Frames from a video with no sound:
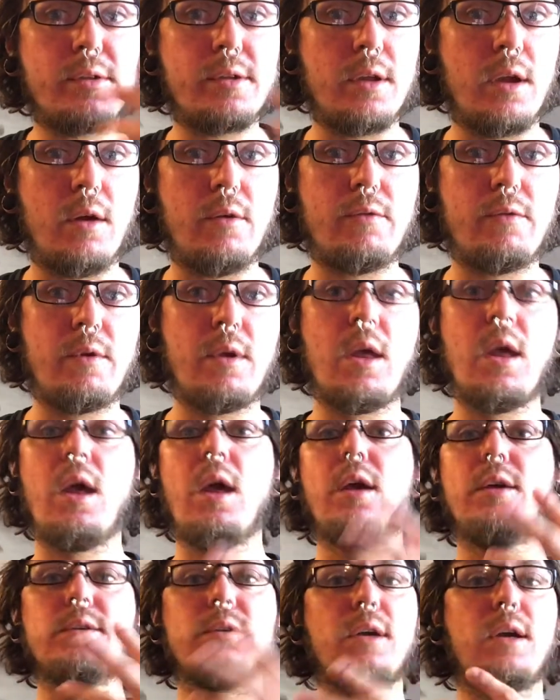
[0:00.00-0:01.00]
snuff,
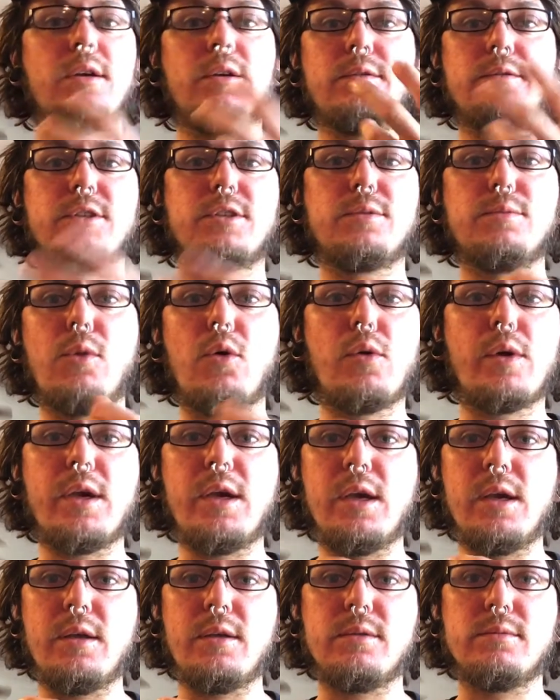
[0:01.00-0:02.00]
kind of
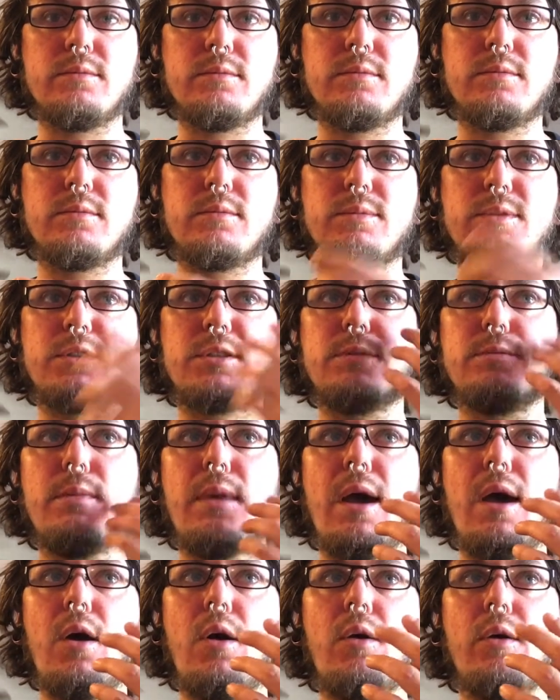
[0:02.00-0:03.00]
smoky
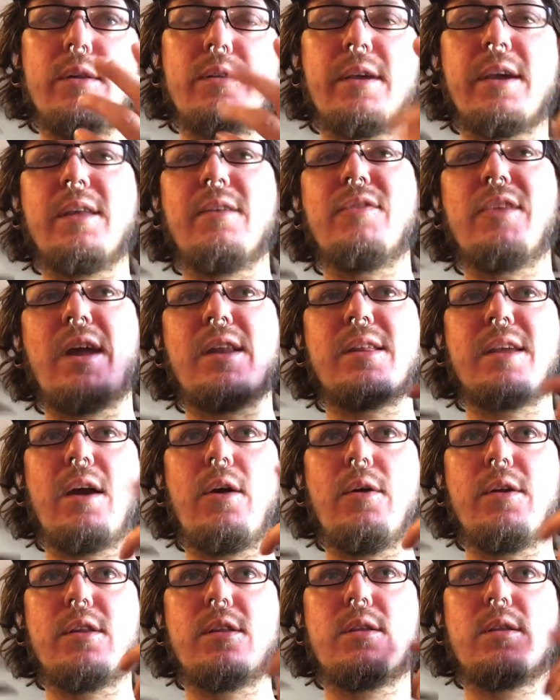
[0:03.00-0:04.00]
smell. It's like that's
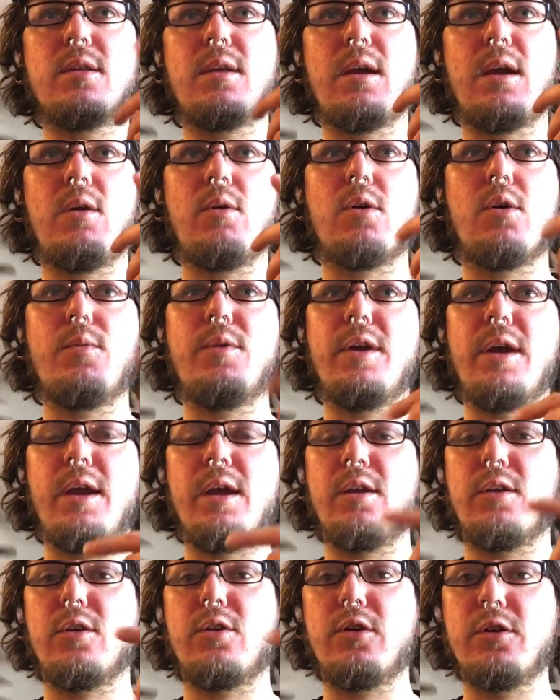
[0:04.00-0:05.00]
how
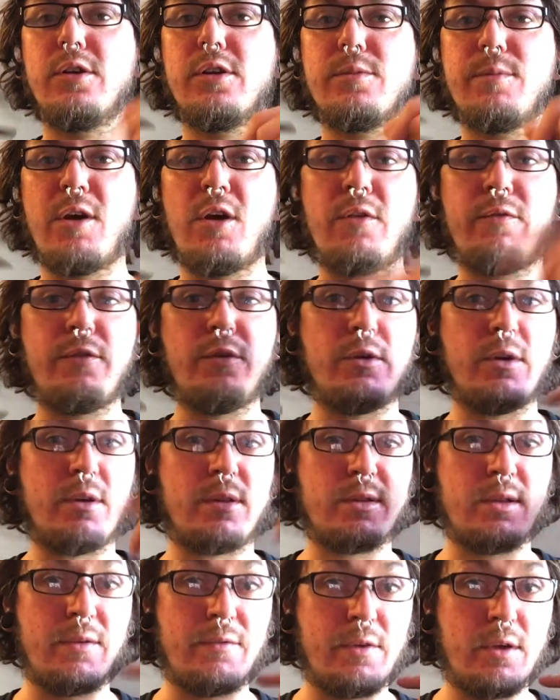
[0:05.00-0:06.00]
Copenhagen could smell if you could
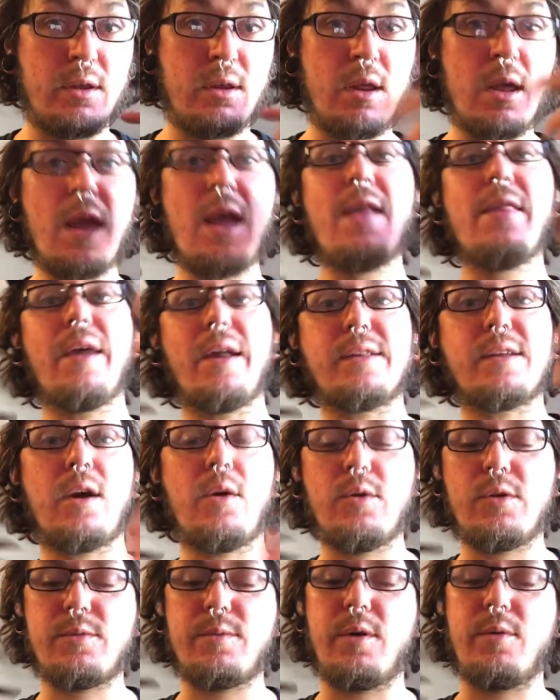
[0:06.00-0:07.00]
sniff it. That's how
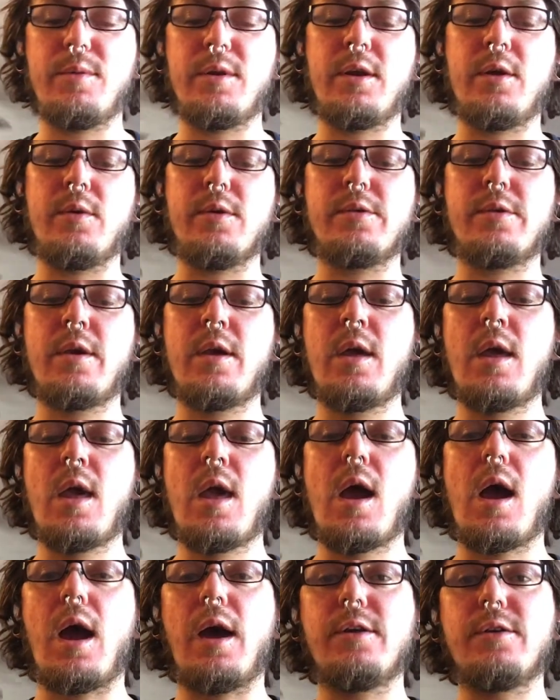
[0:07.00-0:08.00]
it smelled. But anyways,
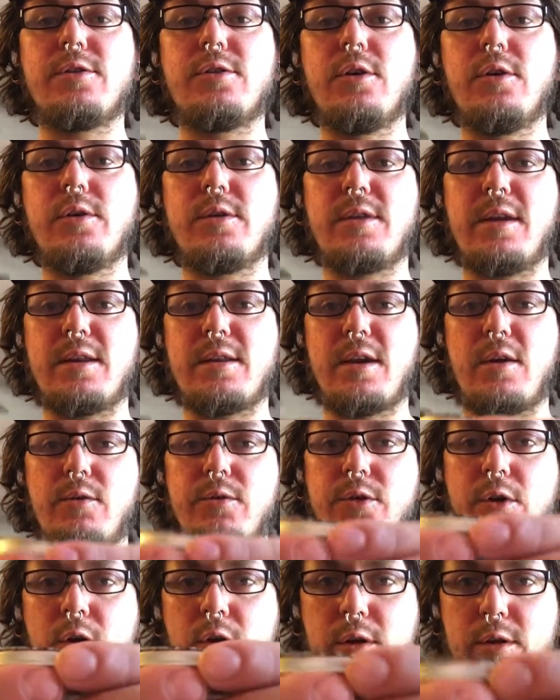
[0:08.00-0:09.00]
I just noticed that's how
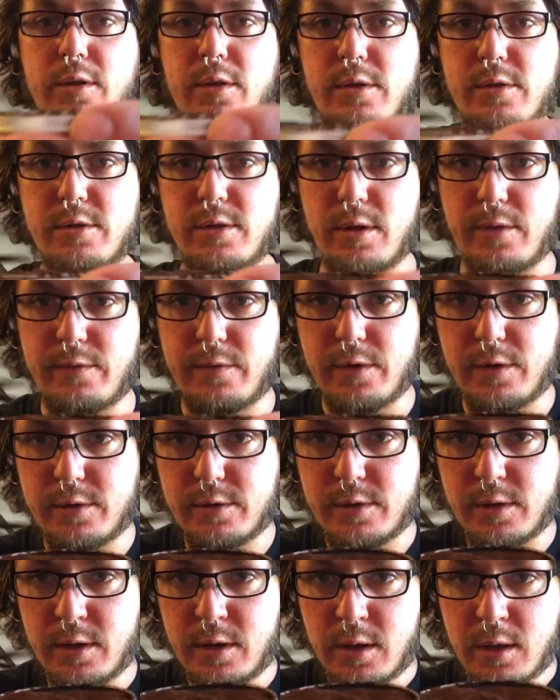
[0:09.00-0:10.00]
dark this stuff
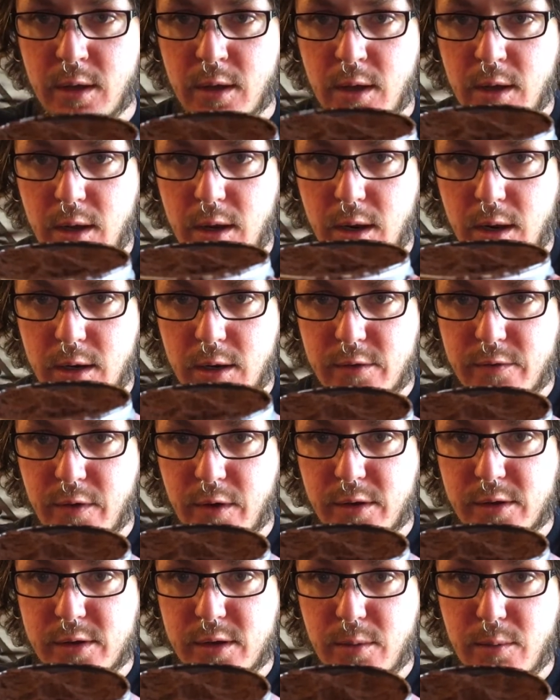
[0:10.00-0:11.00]
is, and it's
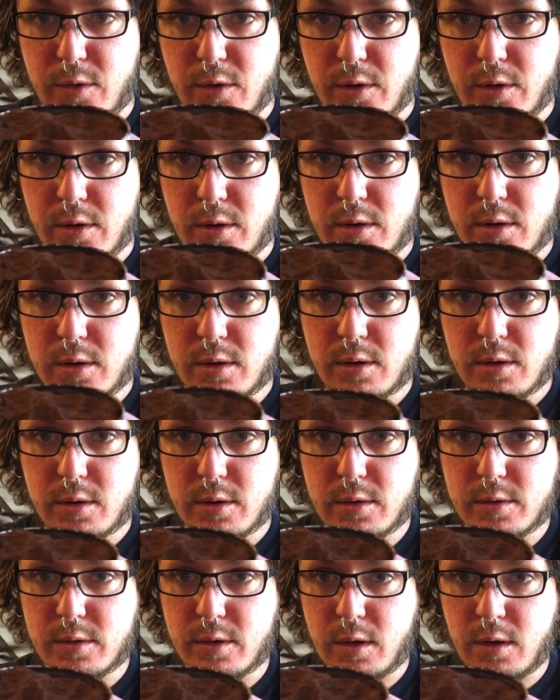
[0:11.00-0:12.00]
very similar
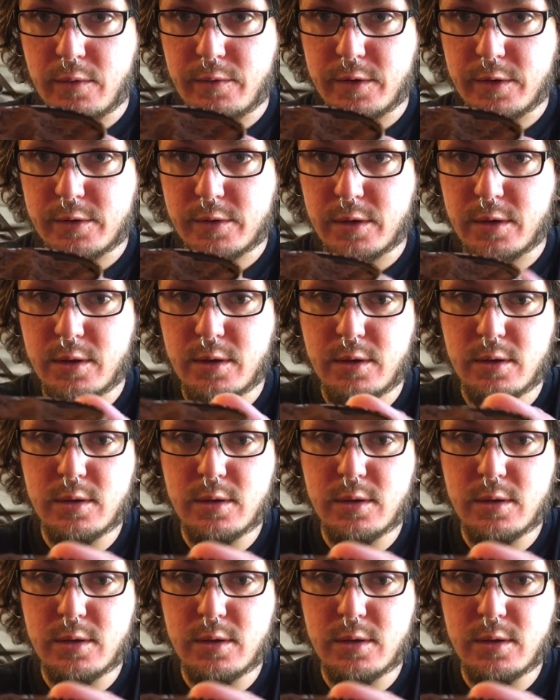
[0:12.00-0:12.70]
because obviously